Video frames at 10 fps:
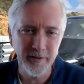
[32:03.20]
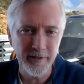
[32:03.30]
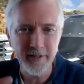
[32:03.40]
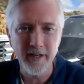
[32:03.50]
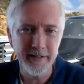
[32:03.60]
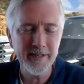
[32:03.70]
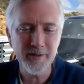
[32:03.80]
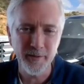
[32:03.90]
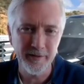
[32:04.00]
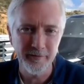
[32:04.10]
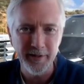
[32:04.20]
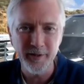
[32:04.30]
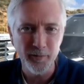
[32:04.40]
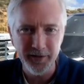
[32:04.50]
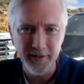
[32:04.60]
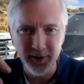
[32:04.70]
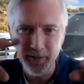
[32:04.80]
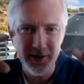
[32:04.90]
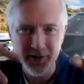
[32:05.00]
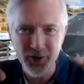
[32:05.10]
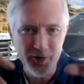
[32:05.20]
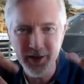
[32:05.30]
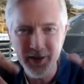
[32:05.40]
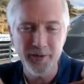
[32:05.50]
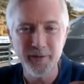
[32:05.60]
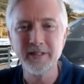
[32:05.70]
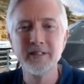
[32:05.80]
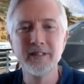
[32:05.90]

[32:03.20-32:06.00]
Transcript: another car next to it, and video what the little pieces of strings were doing.